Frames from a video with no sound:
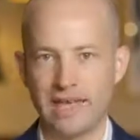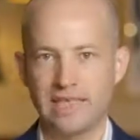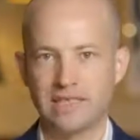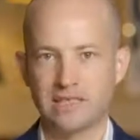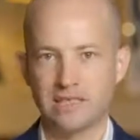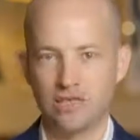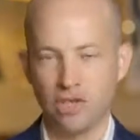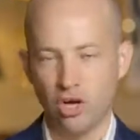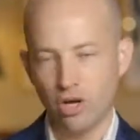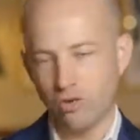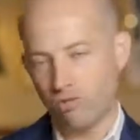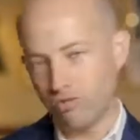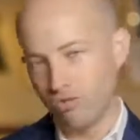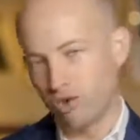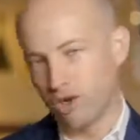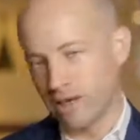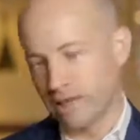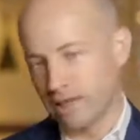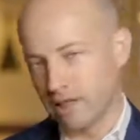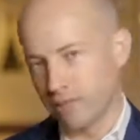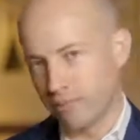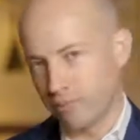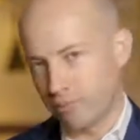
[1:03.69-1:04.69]
It's not
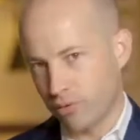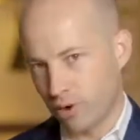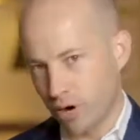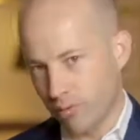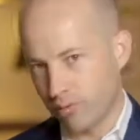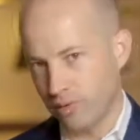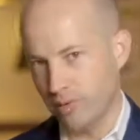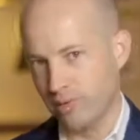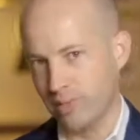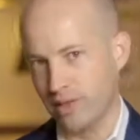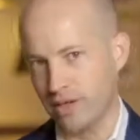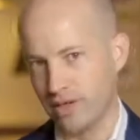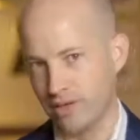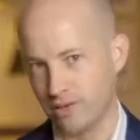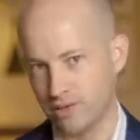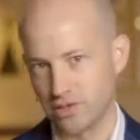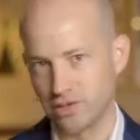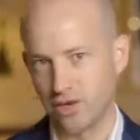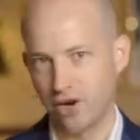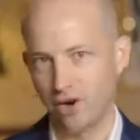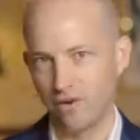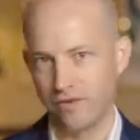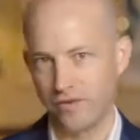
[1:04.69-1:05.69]
really the problem that you're
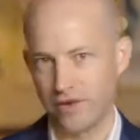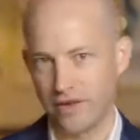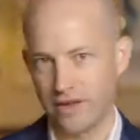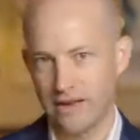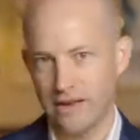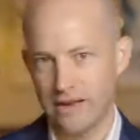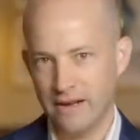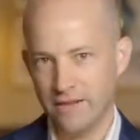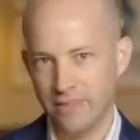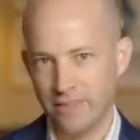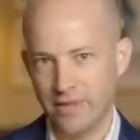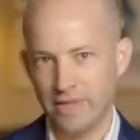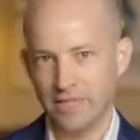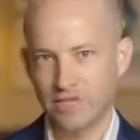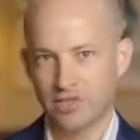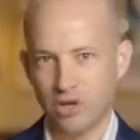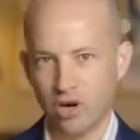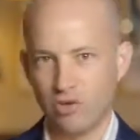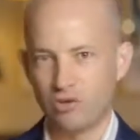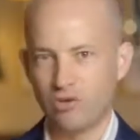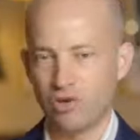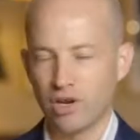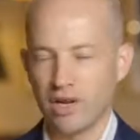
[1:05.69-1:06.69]
solving. It's
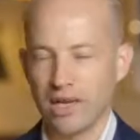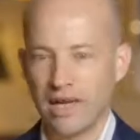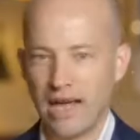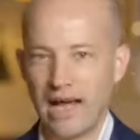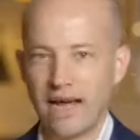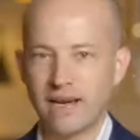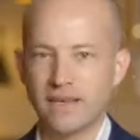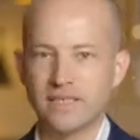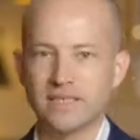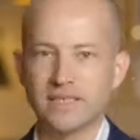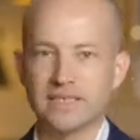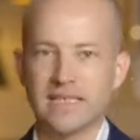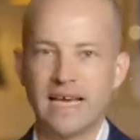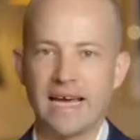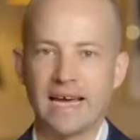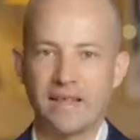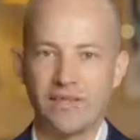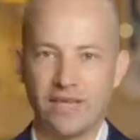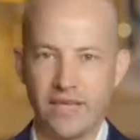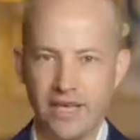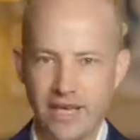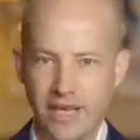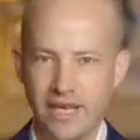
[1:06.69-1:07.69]
not really
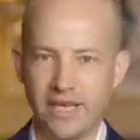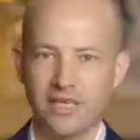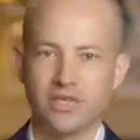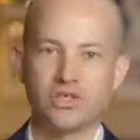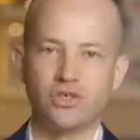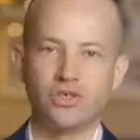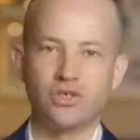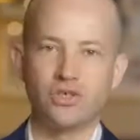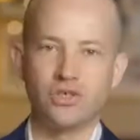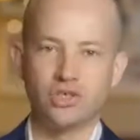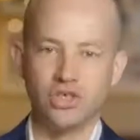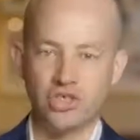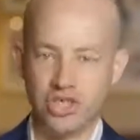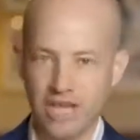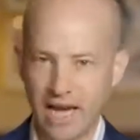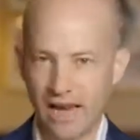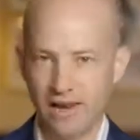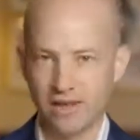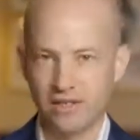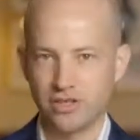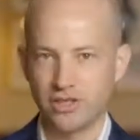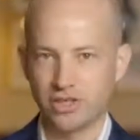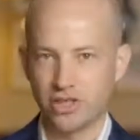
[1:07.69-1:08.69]
understanding the issue, the
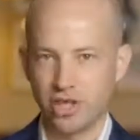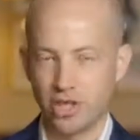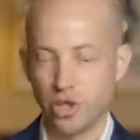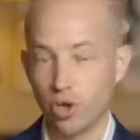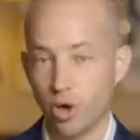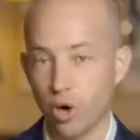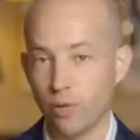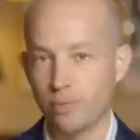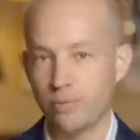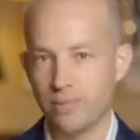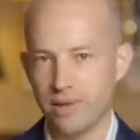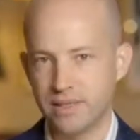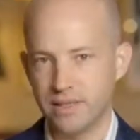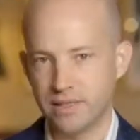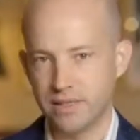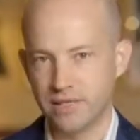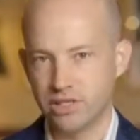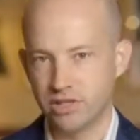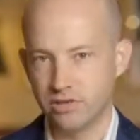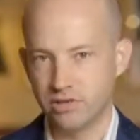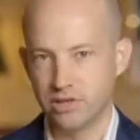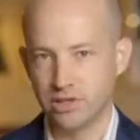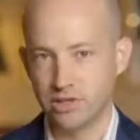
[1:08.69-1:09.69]
challenge that your
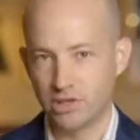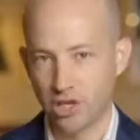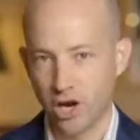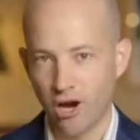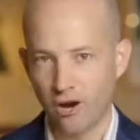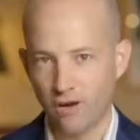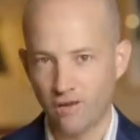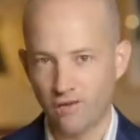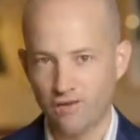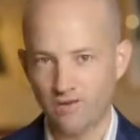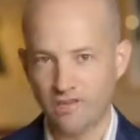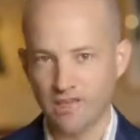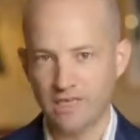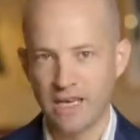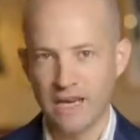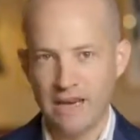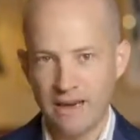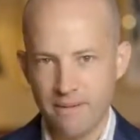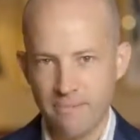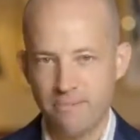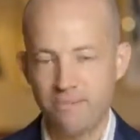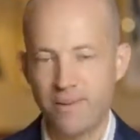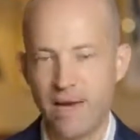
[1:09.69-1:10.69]
business resolves
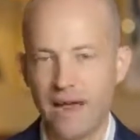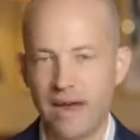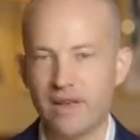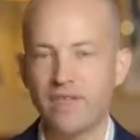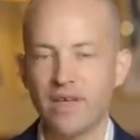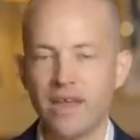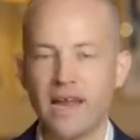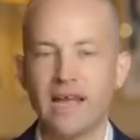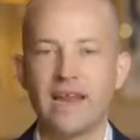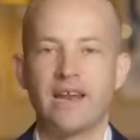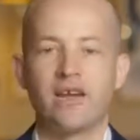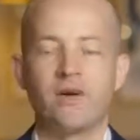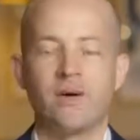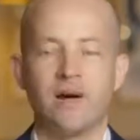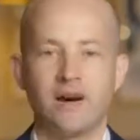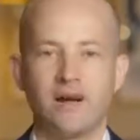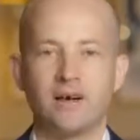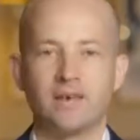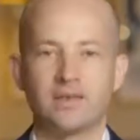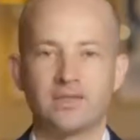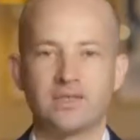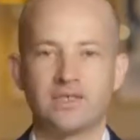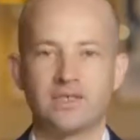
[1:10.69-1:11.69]
better than anyone
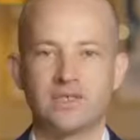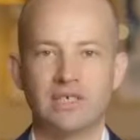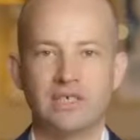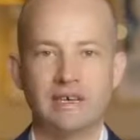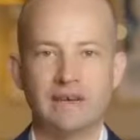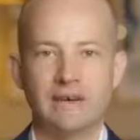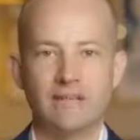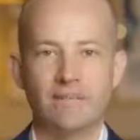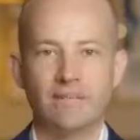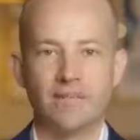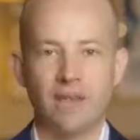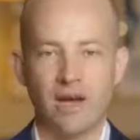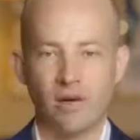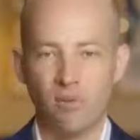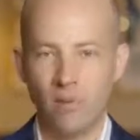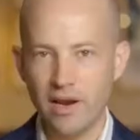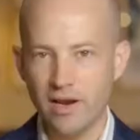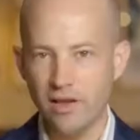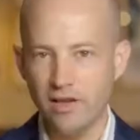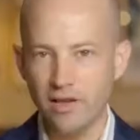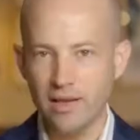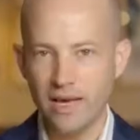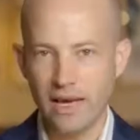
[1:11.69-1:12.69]
else. And
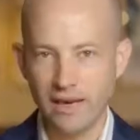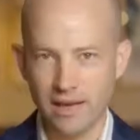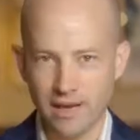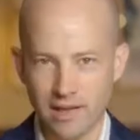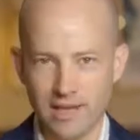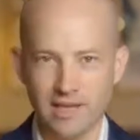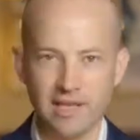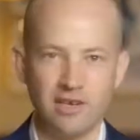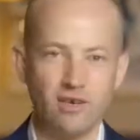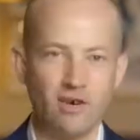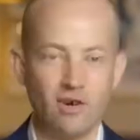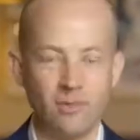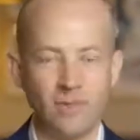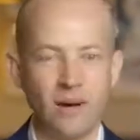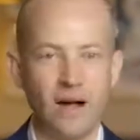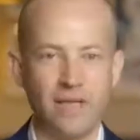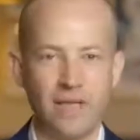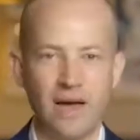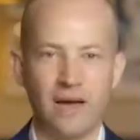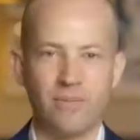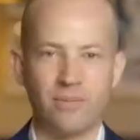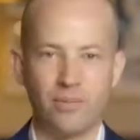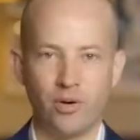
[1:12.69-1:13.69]
when you get clear
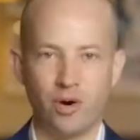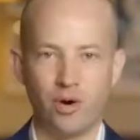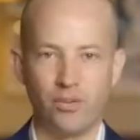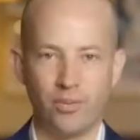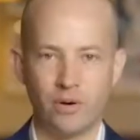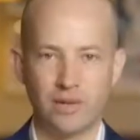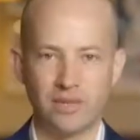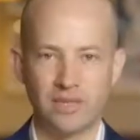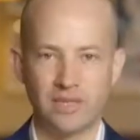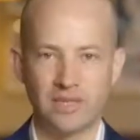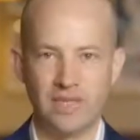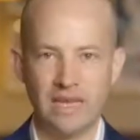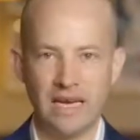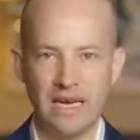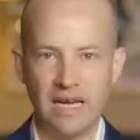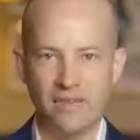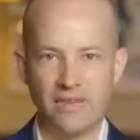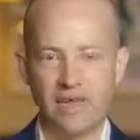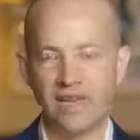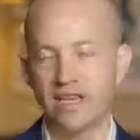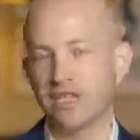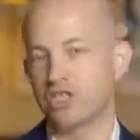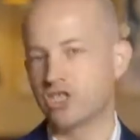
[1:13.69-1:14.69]
about that purpose,
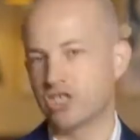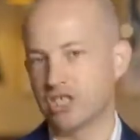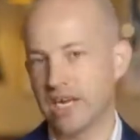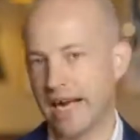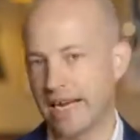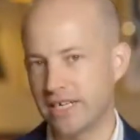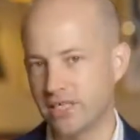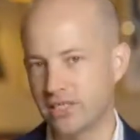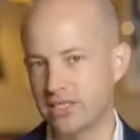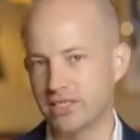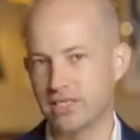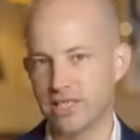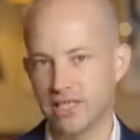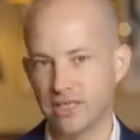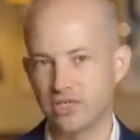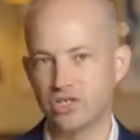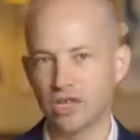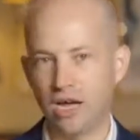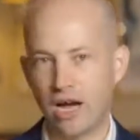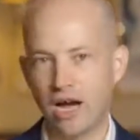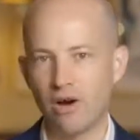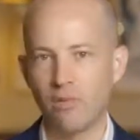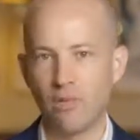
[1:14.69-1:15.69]
then it changes the
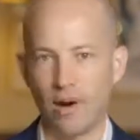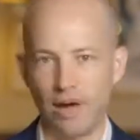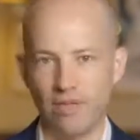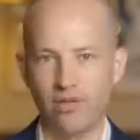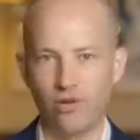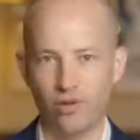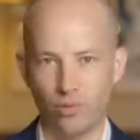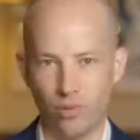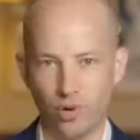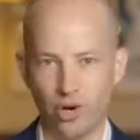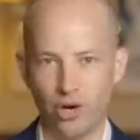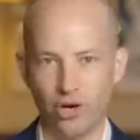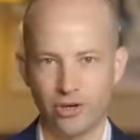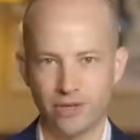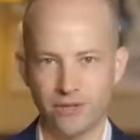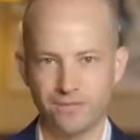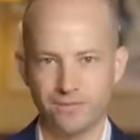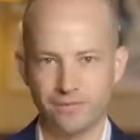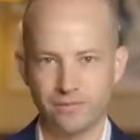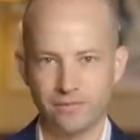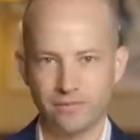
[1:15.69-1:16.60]
entire way that you work.